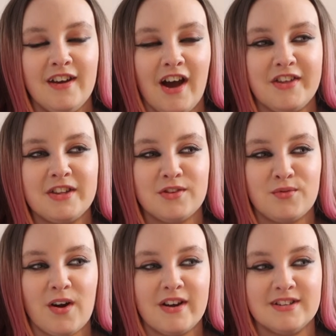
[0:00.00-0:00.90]
I think the
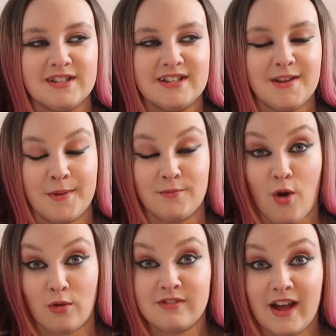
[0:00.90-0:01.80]
writers did something
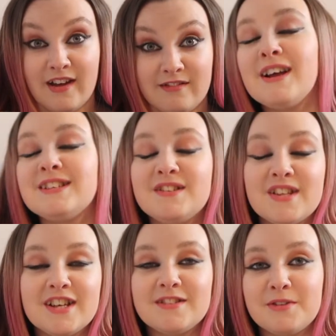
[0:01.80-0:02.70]
wrong there. The rest of the
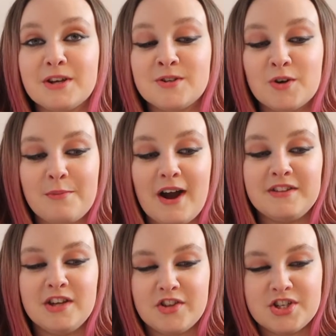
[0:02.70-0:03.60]
things we're going to talk about
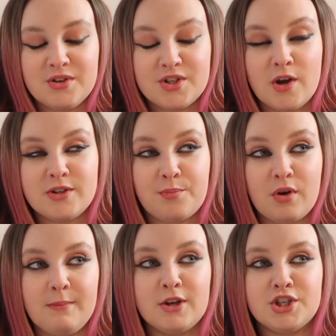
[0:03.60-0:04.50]
in the other 2 shows are
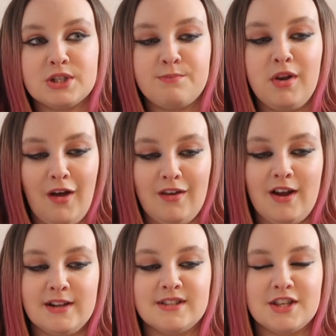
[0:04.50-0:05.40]
pretty much just plot
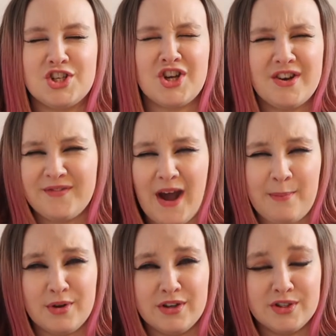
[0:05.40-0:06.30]
lines that shouldn't have
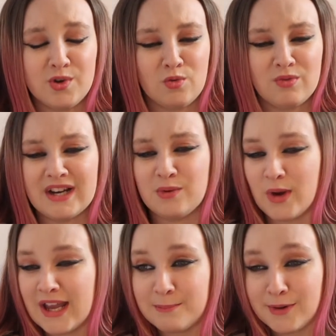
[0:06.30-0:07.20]
happened, or really
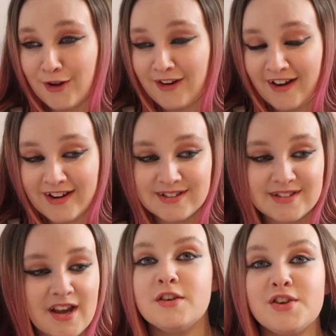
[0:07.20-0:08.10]
weird plot
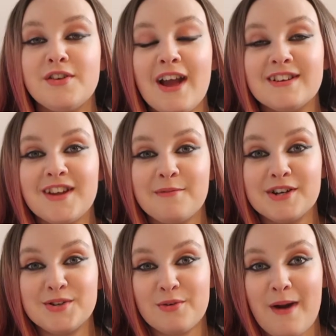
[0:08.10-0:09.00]
lines. So next, I'm
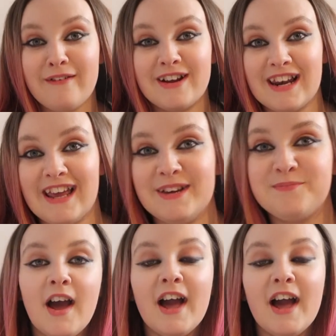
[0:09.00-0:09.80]
going to talk about Glee.